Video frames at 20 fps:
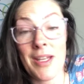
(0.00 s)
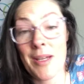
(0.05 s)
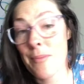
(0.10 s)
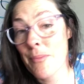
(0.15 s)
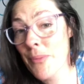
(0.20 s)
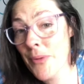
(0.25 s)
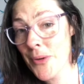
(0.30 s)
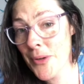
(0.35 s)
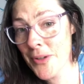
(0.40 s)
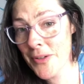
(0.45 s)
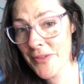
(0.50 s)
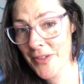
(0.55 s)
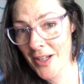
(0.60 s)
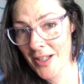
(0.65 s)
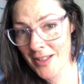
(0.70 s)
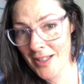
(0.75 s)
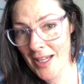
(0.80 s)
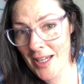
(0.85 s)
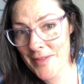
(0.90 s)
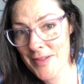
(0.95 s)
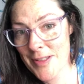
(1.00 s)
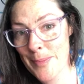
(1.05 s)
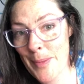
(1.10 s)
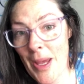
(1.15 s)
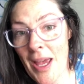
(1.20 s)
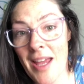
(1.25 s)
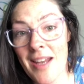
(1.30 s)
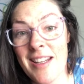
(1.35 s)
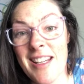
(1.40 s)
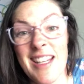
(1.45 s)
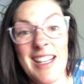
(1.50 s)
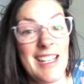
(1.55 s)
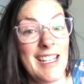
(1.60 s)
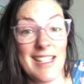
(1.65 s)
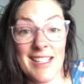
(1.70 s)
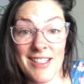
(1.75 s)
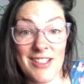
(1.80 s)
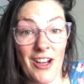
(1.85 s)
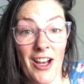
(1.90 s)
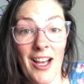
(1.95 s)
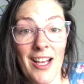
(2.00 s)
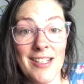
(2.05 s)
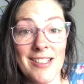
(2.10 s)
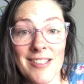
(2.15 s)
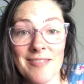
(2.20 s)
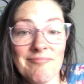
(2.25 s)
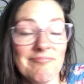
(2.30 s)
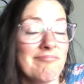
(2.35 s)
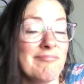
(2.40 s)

improve our lifespan is diet.